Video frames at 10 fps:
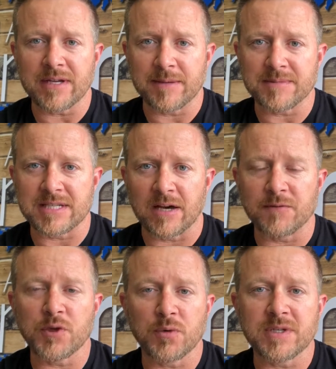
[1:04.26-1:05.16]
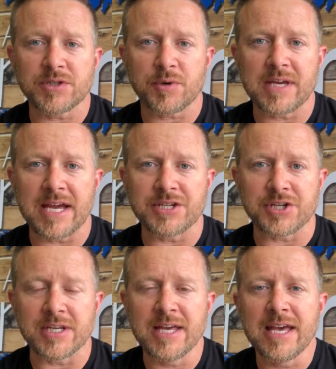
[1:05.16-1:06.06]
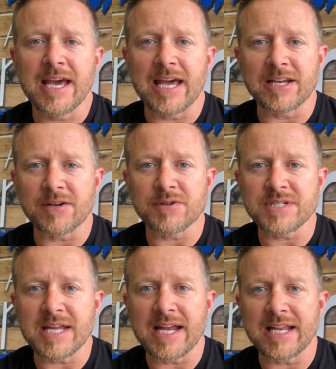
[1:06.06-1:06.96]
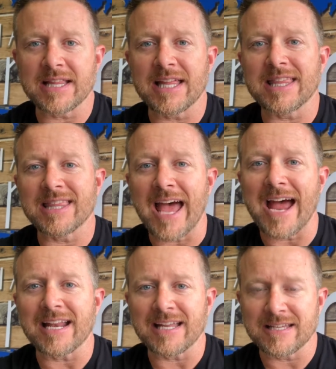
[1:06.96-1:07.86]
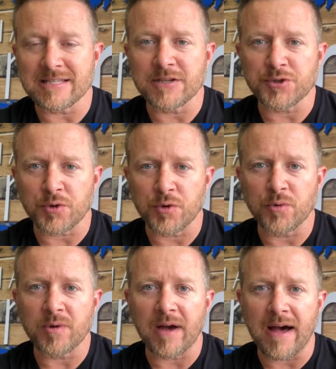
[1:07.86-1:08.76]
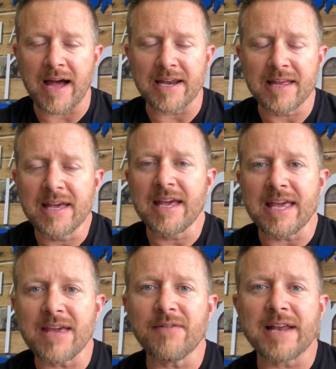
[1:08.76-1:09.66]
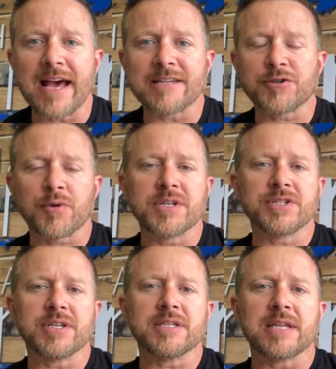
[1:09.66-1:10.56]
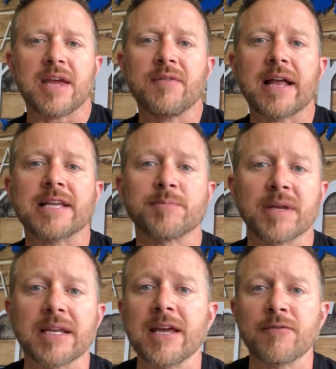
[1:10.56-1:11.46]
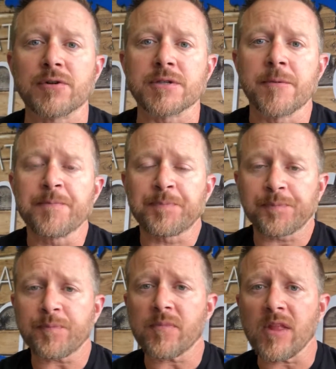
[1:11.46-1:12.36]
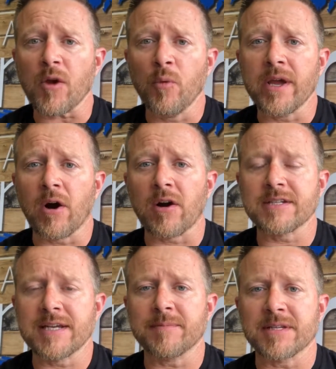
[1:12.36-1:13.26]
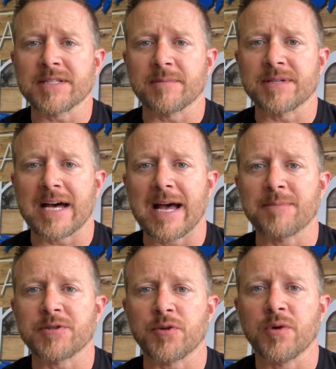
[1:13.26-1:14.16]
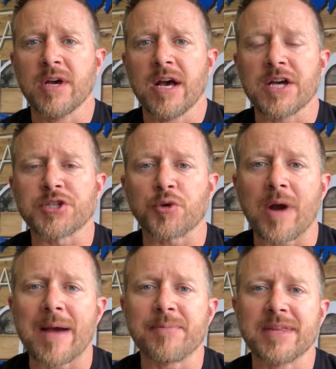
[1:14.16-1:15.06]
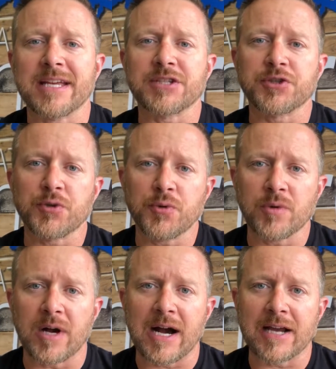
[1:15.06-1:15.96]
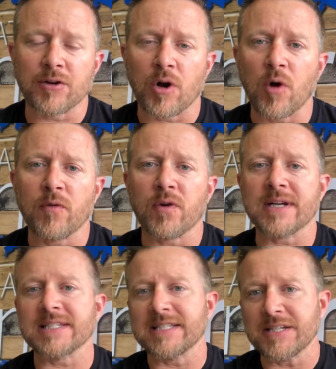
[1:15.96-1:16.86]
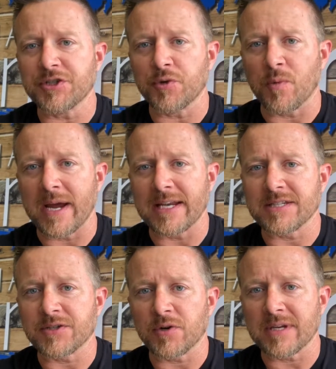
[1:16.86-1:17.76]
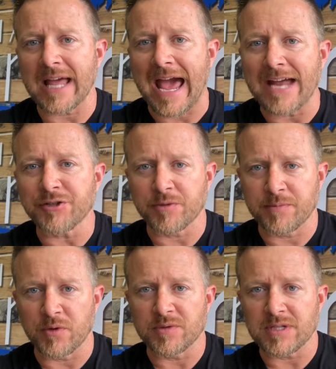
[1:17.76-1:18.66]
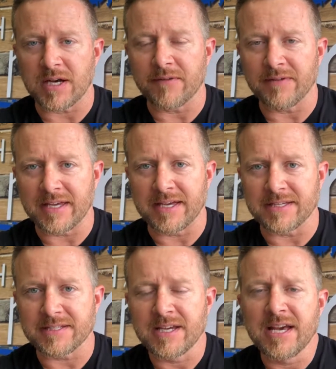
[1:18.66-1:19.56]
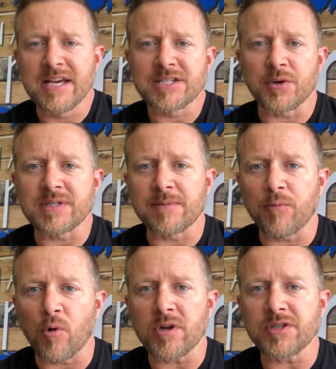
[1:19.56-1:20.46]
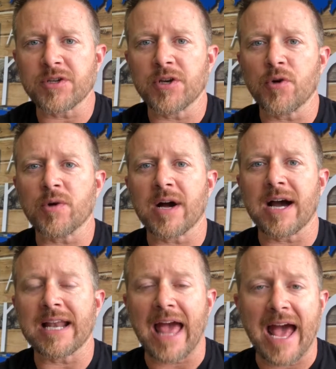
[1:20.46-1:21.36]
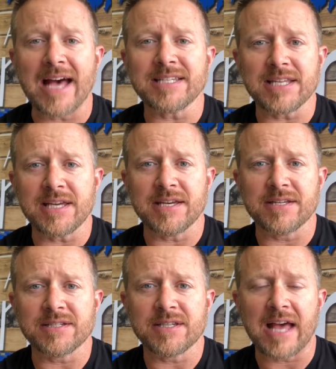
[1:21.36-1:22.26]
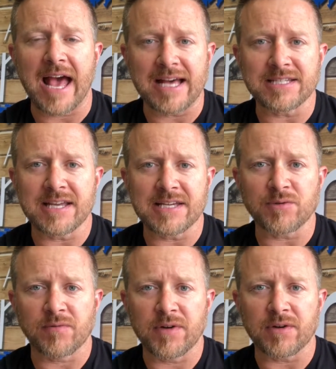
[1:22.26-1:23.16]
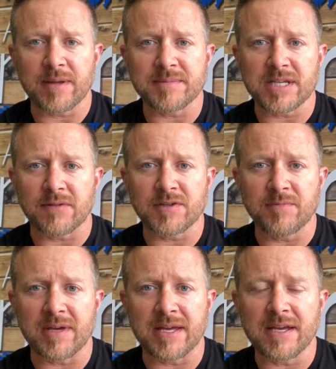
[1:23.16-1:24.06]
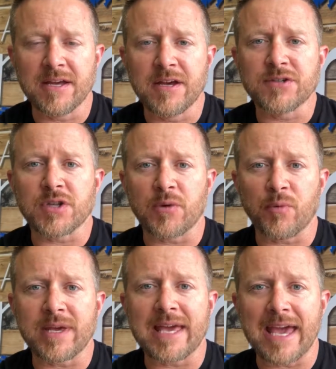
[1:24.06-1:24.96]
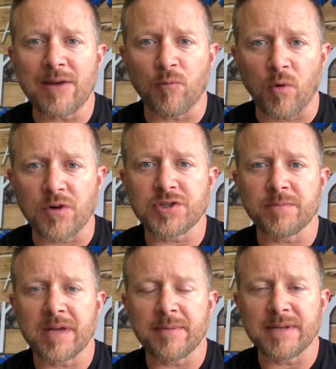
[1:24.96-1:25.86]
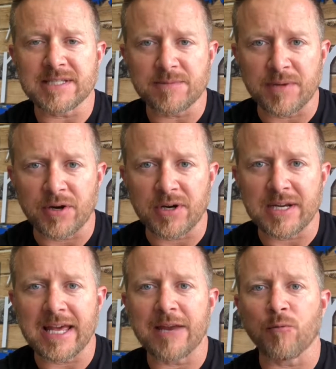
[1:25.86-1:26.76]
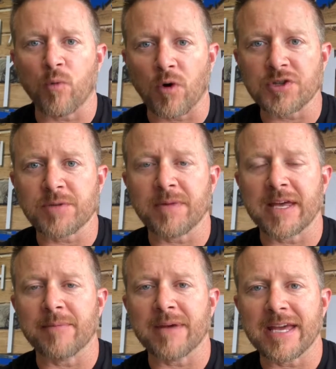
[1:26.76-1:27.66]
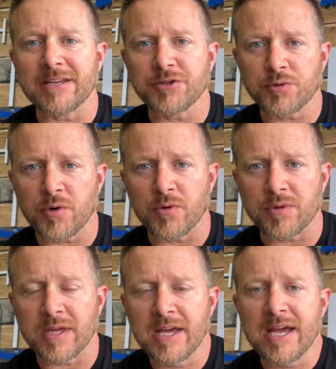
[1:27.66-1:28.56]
Himself to His creation and understanding that that is the true God. Even as Christians, even as believers, we are tempted sometimes to ascribe things to God or over-accentuate certain attributes of His. So it's important to know God as He is, as He has revealed Himself to be, so that we can worship Him in spirit and worship Him in truth.